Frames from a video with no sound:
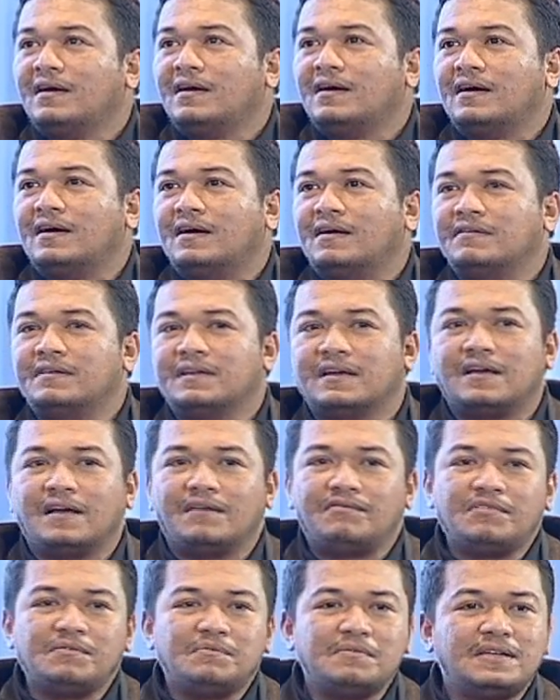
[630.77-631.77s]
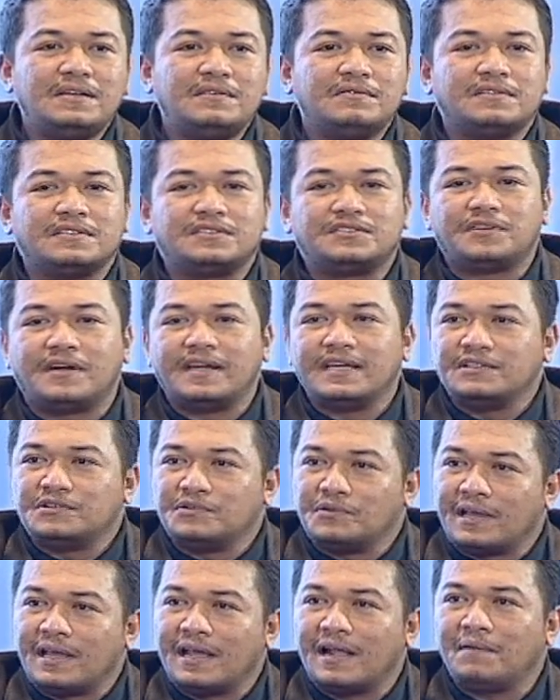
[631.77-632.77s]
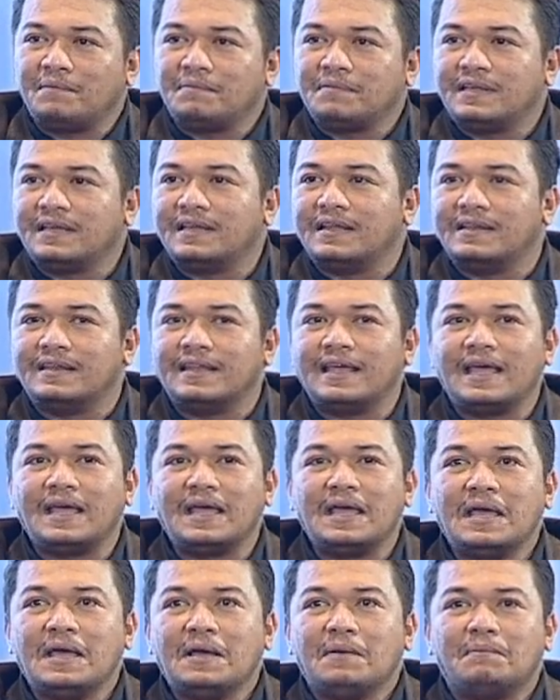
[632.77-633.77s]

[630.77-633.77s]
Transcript: The government was trying to help here and there,